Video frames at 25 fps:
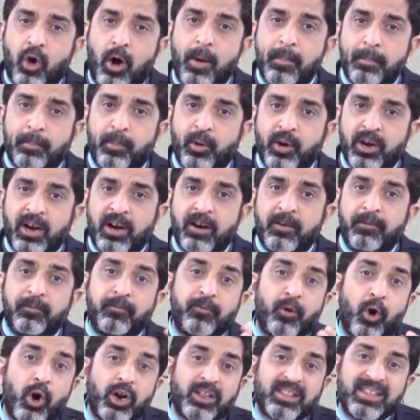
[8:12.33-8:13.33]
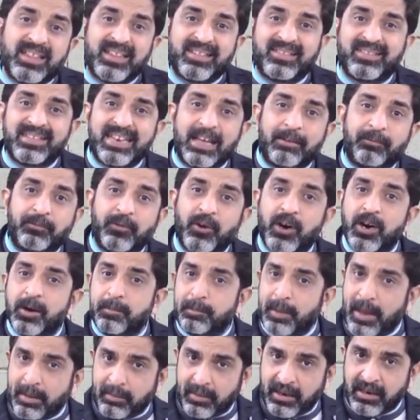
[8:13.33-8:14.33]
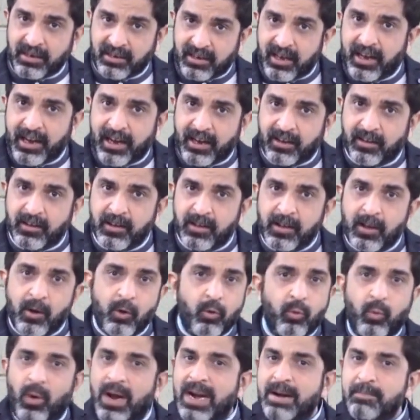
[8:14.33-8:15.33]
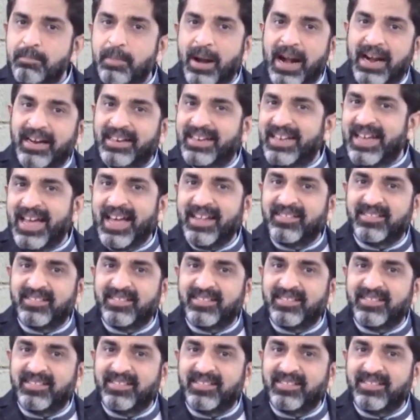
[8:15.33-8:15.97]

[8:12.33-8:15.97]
component for this deferred payment, correct? One party